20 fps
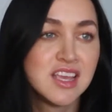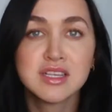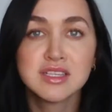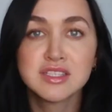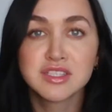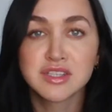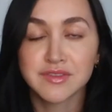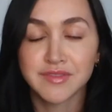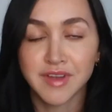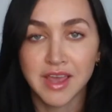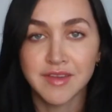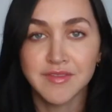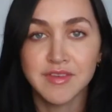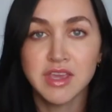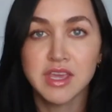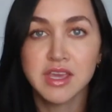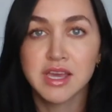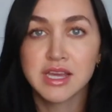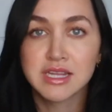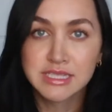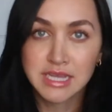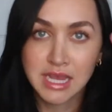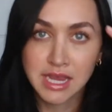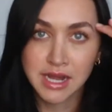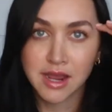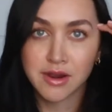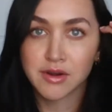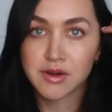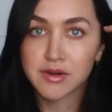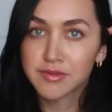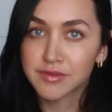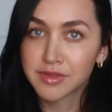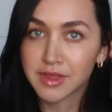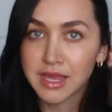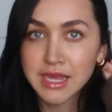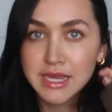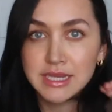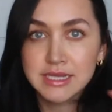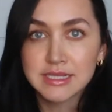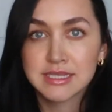surviving a ten hour
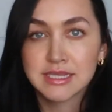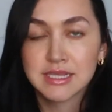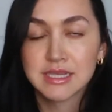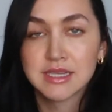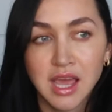flight,